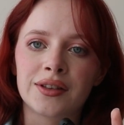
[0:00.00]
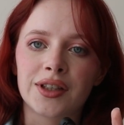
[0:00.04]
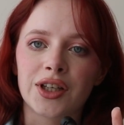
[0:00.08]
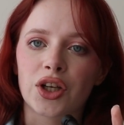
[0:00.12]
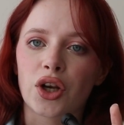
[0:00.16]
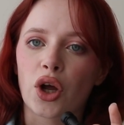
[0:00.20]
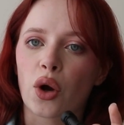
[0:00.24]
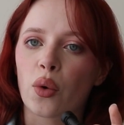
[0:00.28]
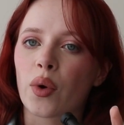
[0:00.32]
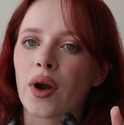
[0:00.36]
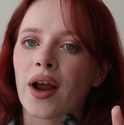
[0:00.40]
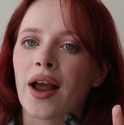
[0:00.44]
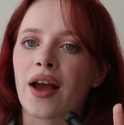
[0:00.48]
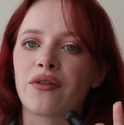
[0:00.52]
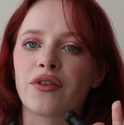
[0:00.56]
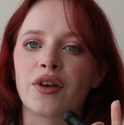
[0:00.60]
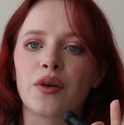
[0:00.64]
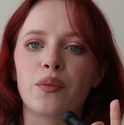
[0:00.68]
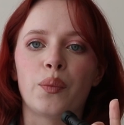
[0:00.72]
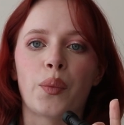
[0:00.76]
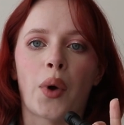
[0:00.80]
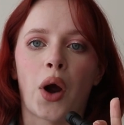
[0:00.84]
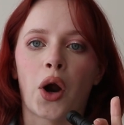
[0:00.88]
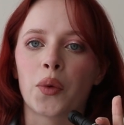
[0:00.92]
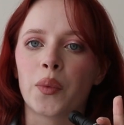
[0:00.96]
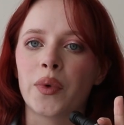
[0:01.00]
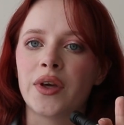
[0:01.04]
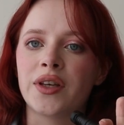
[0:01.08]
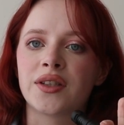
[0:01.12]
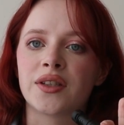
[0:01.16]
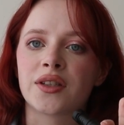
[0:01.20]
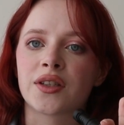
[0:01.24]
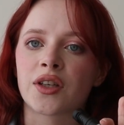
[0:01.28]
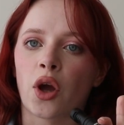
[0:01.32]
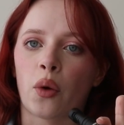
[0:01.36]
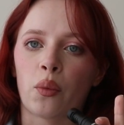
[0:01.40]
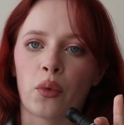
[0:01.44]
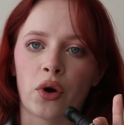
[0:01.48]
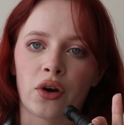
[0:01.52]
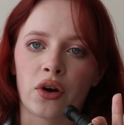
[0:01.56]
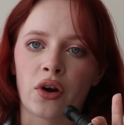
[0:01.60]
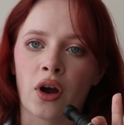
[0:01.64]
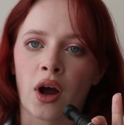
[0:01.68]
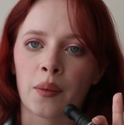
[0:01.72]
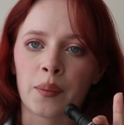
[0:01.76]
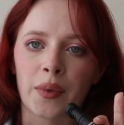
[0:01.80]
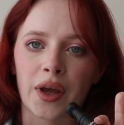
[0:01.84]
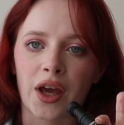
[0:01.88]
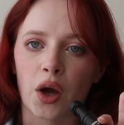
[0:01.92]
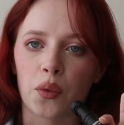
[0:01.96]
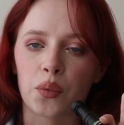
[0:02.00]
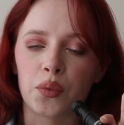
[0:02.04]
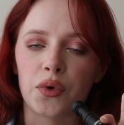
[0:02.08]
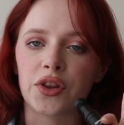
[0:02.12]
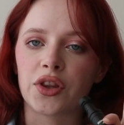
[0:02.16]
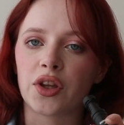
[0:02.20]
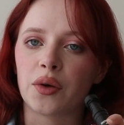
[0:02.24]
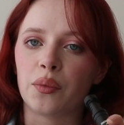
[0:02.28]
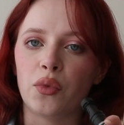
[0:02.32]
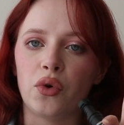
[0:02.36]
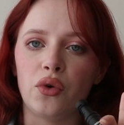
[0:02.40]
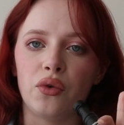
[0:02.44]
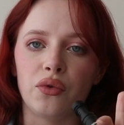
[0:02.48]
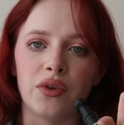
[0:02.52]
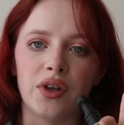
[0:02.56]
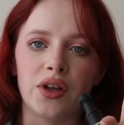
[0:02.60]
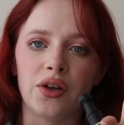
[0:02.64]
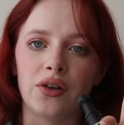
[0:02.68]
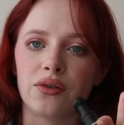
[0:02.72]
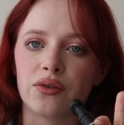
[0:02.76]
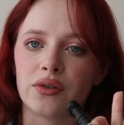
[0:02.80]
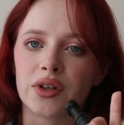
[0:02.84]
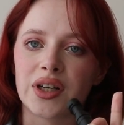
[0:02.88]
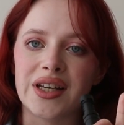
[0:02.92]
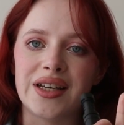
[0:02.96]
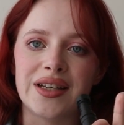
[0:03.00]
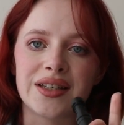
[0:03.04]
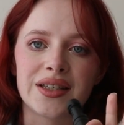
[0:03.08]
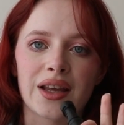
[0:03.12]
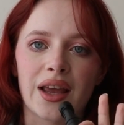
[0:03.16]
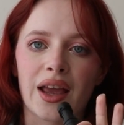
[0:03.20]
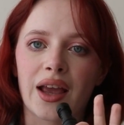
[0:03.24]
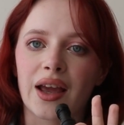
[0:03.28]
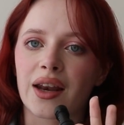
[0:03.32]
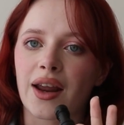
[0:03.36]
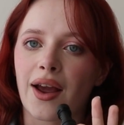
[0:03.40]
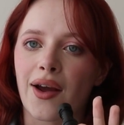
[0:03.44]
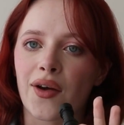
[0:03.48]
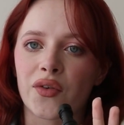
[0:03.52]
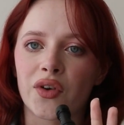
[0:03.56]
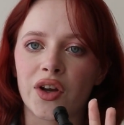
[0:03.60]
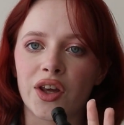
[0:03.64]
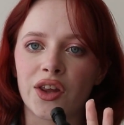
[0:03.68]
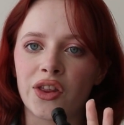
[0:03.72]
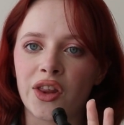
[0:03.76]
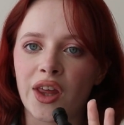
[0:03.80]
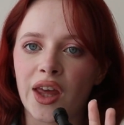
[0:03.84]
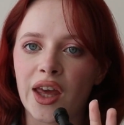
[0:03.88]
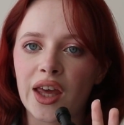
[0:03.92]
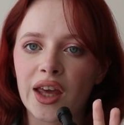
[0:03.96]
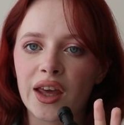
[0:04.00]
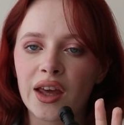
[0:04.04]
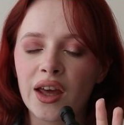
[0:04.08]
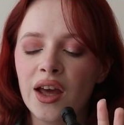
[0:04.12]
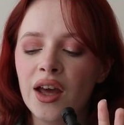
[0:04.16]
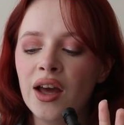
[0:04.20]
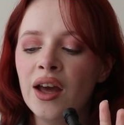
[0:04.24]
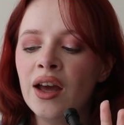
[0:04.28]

You know, we're having Barbie summer coming up with the movie releasing and everything.